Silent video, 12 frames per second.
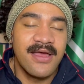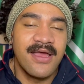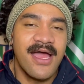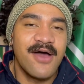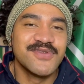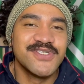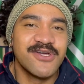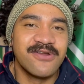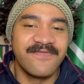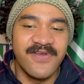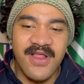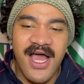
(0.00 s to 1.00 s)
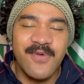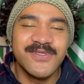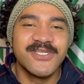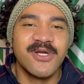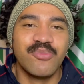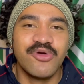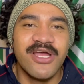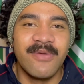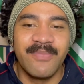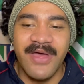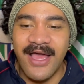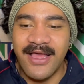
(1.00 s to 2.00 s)
how is he going to feel? How is he going to bring
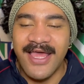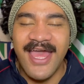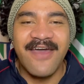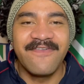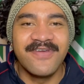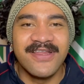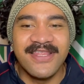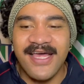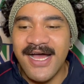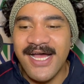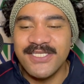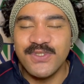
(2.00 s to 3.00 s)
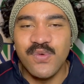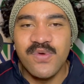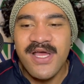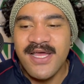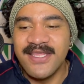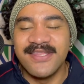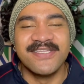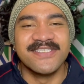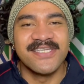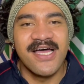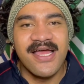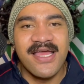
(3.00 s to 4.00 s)
it back? Effort, the hustle, the
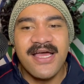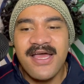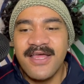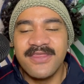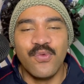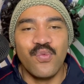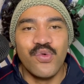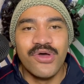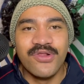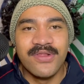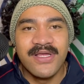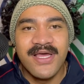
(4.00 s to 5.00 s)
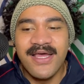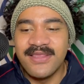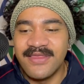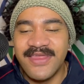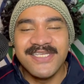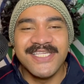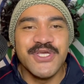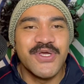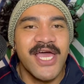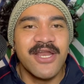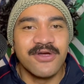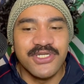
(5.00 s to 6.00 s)
desire, the will, the things that you
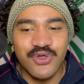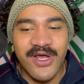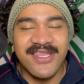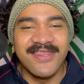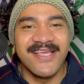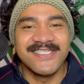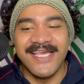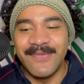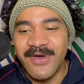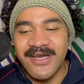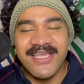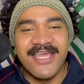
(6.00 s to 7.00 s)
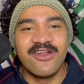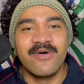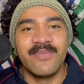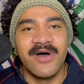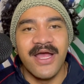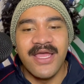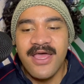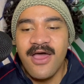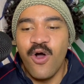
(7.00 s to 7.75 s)
cannot train, the things that money cannot buy.